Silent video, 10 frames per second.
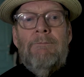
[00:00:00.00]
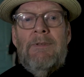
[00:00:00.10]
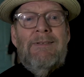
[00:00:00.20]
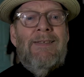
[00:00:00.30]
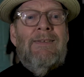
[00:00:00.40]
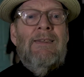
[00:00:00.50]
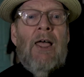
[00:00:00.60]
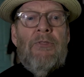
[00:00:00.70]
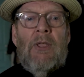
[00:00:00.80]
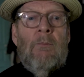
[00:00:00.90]
it does
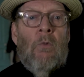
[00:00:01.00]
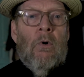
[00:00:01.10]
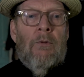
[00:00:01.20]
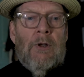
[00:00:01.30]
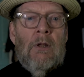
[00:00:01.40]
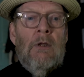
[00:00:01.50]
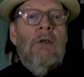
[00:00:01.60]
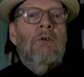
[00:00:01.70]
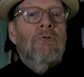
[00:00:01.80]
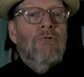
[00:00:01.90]
nothing more than
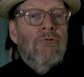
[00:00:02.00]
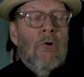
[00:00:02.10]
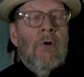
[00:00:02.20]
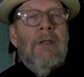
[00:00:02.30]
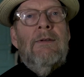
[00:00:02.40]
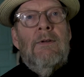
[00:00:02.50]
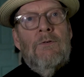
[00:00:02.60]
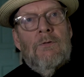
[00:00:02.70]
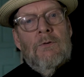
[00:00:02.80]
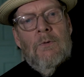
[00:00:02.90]
drawing
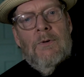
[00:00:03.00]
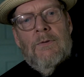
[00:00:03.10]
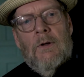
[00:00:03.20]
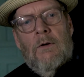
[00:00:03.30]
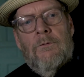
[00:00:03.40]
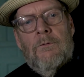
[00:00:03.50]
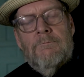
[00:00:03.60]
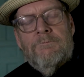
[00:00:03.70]
attention to itself.